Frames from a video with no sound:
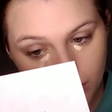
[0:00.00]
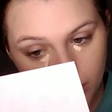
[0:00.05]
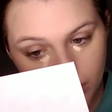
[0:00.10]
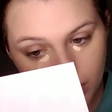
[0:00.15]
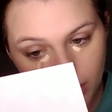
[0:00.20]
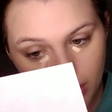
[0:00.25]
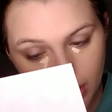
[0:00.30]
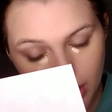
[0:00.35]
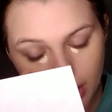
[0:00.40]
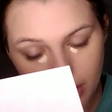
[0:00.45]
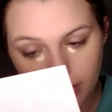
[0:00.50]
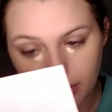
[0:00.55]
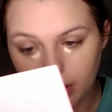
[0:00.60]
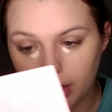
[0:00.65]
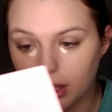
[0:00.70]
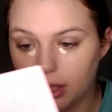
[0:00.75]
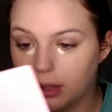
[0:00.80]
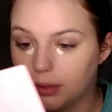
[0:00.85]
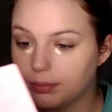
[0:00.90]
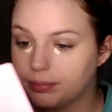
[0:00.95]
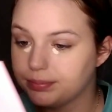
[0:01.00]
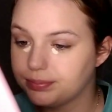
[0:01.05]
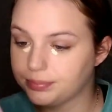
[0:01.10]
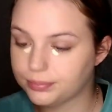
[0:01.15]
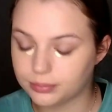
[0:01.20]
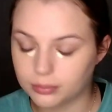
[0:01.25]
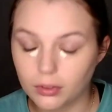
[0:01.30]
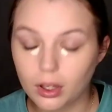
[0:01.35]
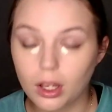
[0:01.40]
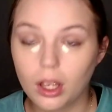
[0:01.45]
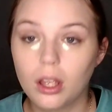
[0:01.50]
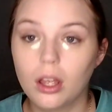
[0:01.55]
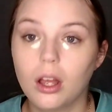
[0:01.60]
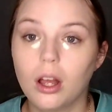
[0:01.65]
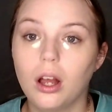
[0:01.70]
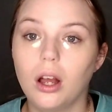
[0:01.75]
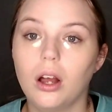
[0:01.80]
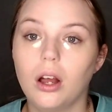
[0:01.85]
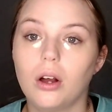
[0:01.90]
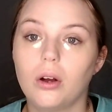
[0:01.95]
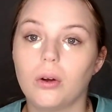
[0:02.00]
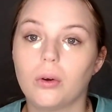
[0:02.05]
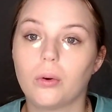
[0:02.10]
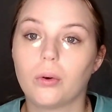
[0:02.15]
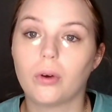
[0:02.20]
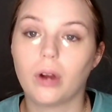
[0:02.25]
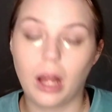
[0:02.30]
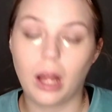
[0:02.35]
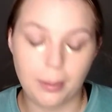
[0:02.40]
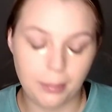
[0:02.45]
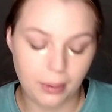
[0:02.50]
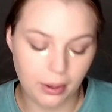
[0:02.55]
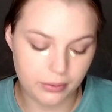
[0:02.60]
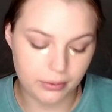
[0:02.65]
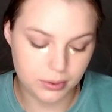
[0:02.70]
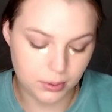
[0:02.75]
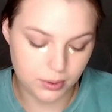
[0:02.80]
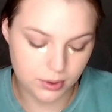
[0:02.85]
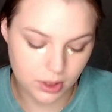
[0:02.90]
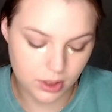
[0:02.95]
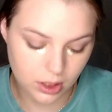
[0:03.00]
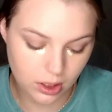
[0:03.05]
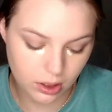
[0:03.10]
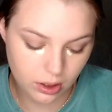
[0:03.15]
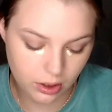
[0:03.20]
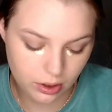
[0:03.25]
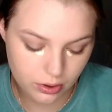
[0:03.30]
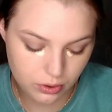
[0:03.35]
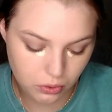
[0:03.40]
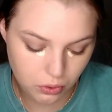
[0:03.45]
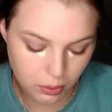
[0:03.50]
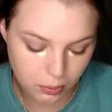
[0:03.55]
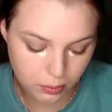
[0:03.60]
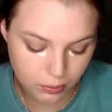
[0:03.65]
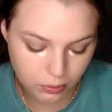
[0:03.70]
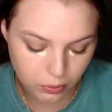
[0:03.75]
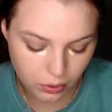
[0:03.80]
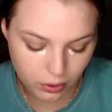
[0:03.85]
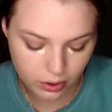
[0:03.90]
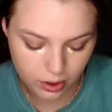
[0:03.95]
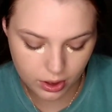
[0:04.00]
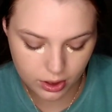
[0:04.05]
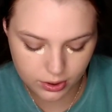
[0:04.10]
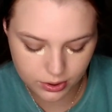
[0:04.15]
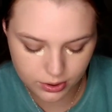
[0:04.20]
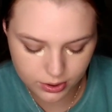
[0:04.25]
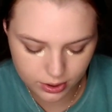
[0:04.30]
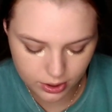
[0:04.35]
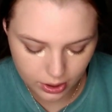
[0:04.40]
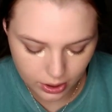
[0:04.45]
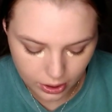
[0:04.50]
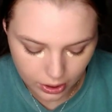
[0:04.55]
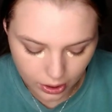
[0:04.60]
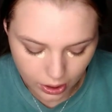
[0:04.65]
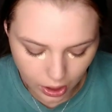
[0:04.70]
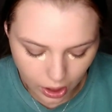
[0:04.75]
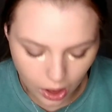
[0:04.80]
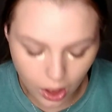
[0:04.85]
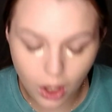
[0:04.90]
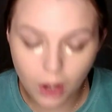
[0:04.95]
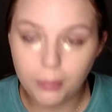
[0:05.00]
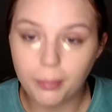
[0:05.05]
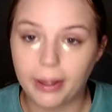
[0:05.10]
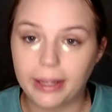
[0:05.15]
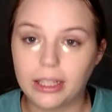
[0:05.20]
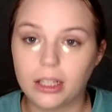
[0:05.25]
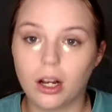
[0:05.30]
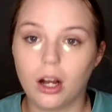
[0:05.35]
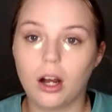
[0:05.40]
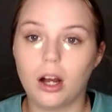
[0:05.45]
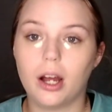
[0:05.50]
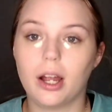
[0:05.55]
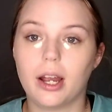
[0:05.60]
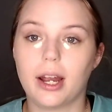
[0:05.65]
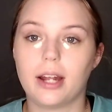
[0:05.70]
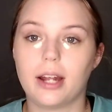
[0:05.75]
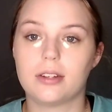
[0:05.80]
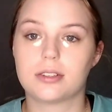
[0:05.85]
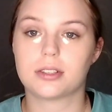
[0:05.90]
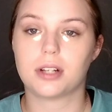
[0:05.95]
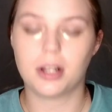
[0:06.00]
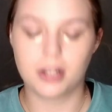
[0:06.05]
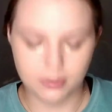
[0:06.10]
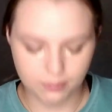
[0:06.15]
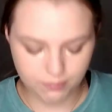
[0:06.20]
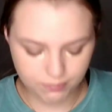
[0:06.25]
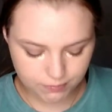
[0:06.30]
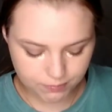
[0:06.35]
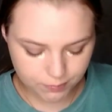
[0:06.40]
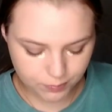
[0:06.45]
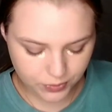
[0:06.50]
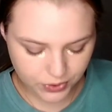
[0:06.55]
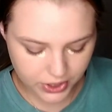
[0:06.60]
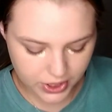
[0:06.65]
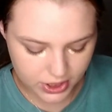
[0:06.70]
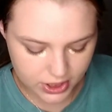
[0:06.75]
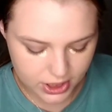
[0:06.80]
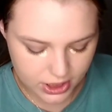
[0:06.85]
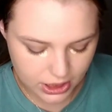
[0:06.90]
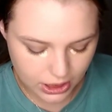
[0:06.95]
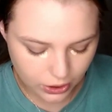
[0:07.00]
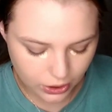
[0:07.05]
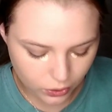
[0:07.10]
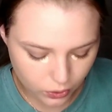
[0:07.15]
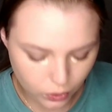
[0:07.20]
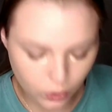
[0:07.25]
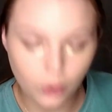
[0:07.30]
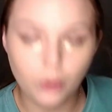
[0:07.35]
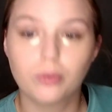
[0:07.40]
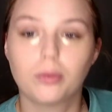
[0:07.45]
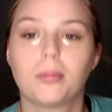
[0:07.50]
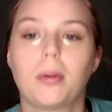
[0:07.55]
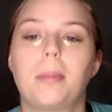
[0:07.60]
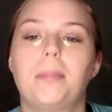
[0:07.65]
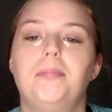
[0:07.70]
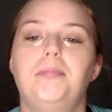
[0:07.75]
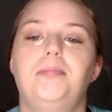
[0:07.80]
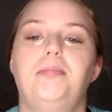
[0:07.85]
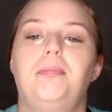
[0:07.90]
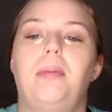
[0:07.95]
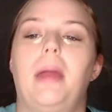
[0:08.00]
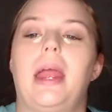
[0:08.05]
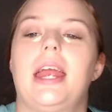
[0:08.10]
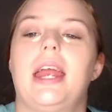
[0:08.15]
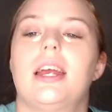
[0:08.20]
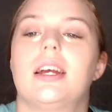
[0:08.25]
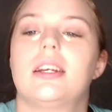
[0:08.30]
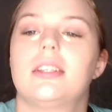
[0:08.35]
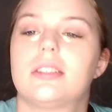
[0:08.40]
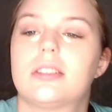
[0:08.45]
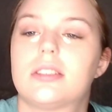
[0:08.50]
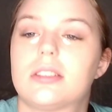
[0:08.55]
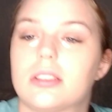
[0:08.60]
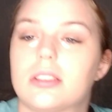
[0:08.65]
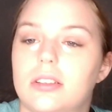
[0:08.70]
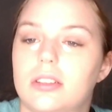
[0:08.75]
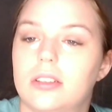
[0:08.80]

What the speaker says: corner area. Oh crap, I was supposed to contour before this. Oh my god, I just got concealer all over my pants.